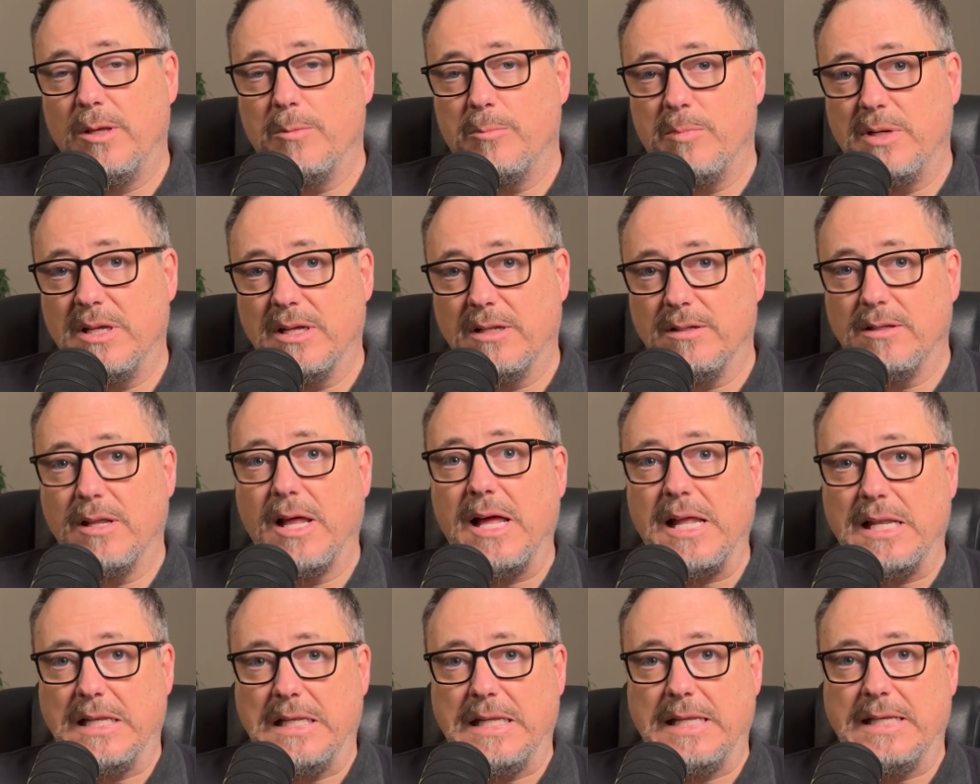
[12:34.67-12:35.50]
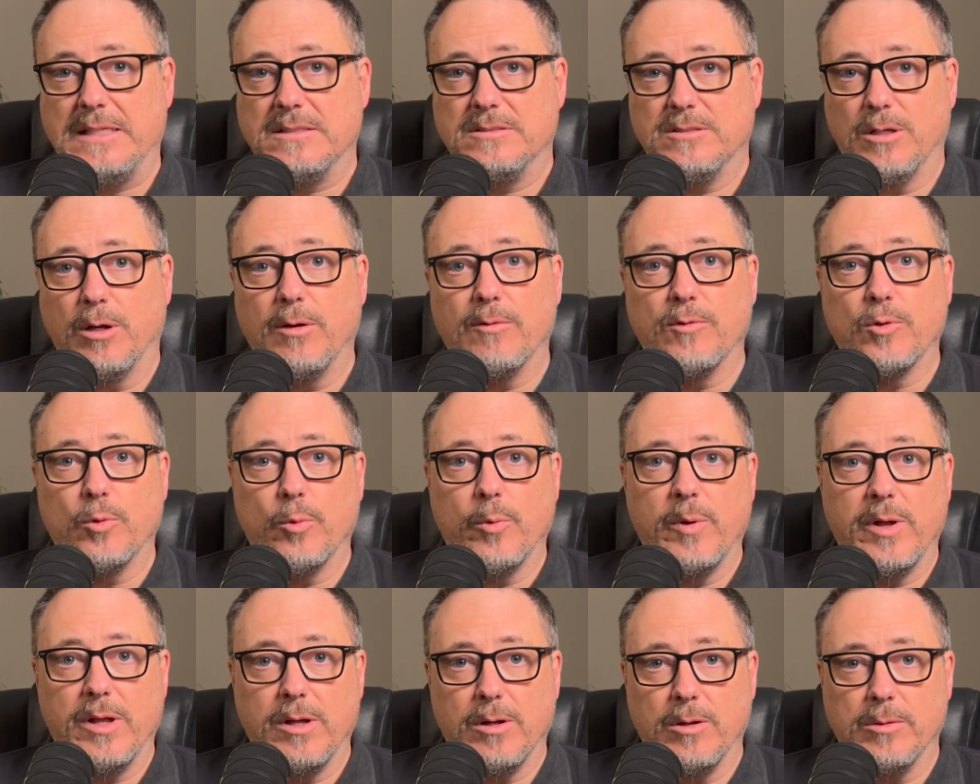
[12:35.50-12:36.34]
be a lot less
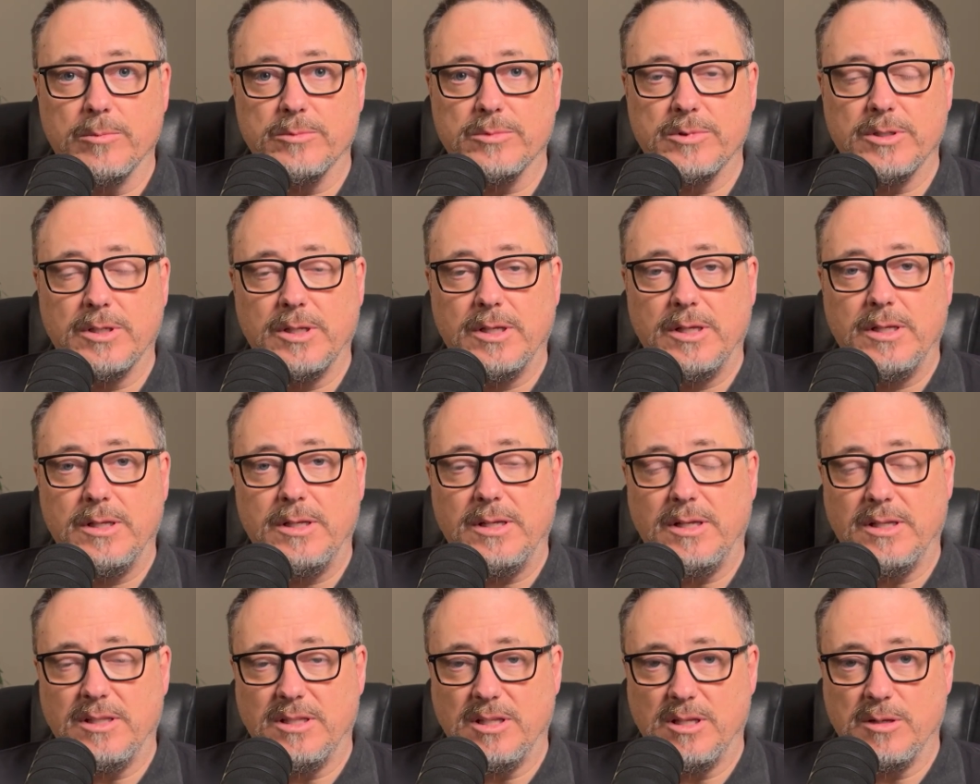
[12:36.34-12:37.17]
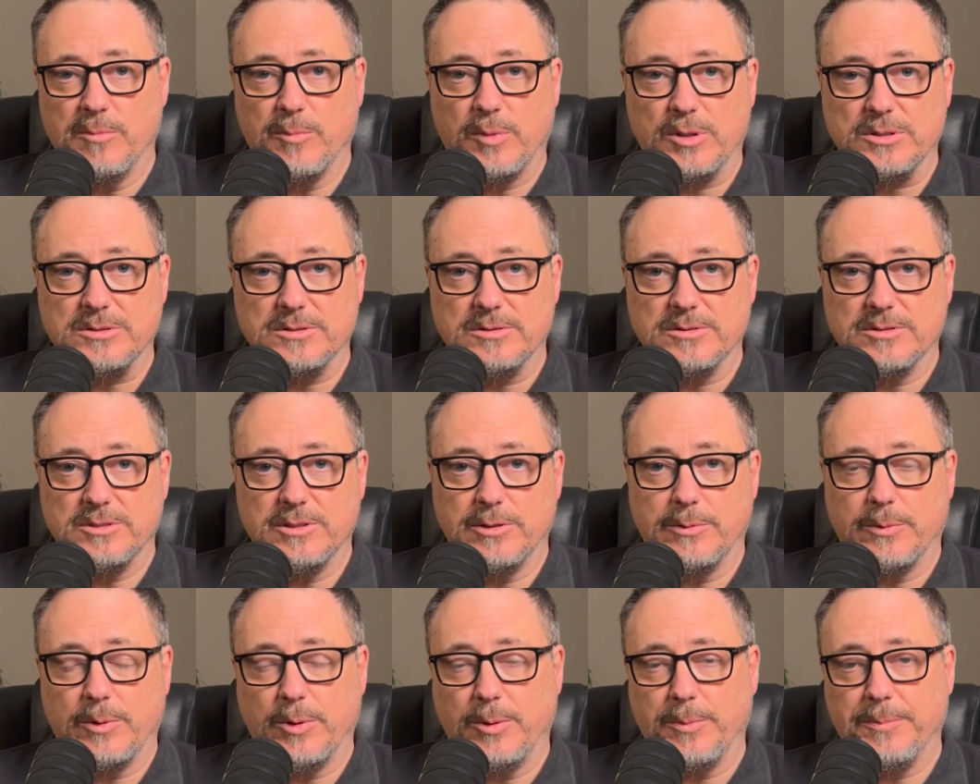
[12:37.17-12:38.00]
overwhelmed in the
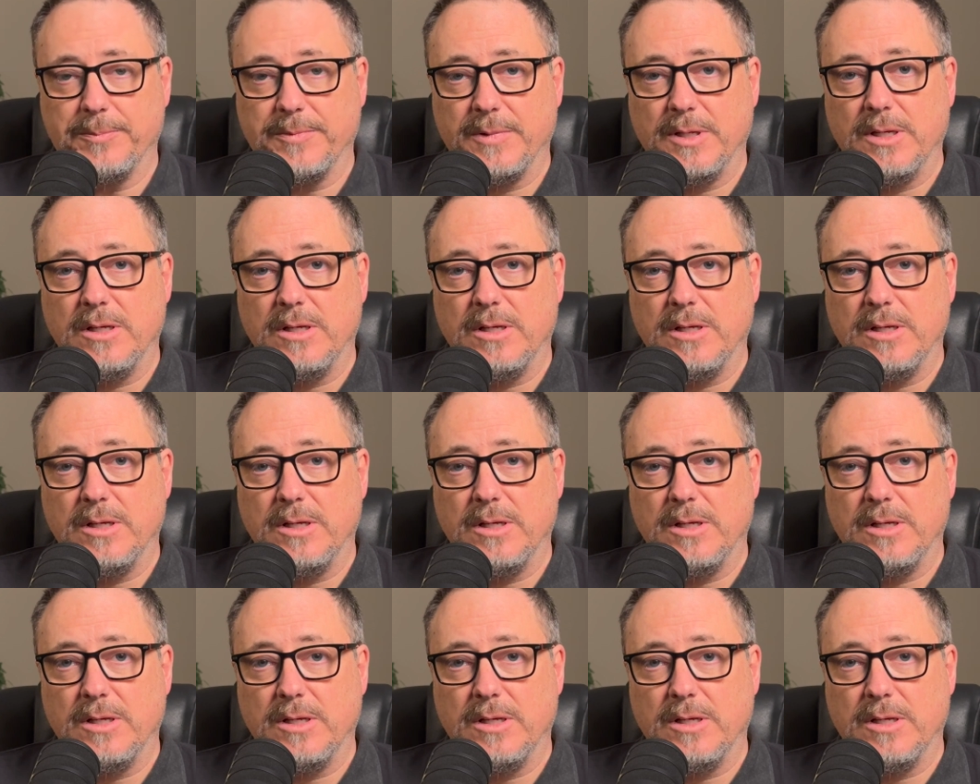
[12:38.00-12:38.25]
emergency room?